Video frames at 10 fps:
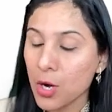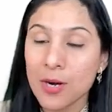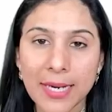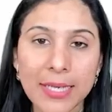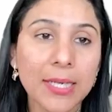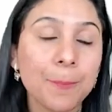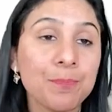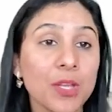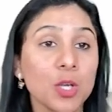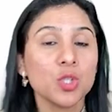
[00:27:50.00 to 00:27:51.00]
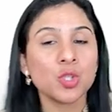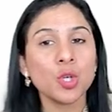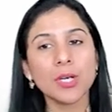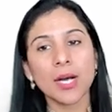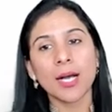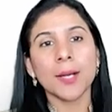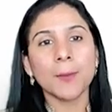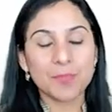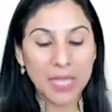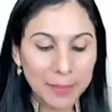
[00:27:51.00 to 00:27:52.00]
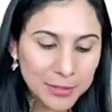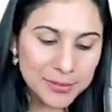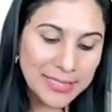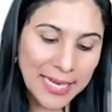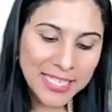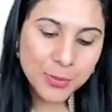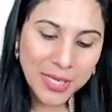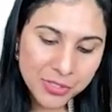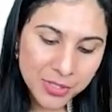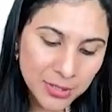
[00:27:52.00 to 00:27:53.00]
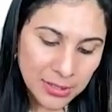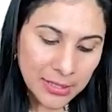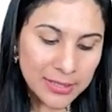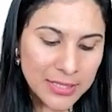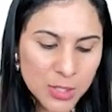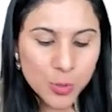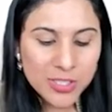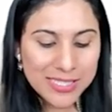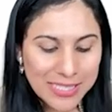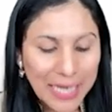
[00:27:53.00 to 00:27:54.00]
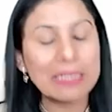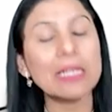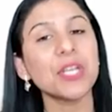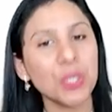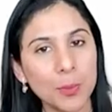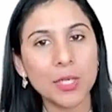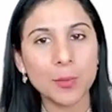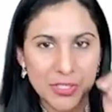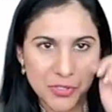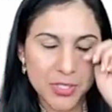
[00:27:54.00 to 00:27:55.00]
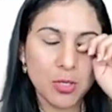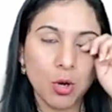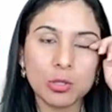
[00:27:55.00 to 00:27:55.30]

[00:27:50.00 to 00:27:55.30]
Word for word: All right. So, uh, coming to the next question. This was a slightly newer question.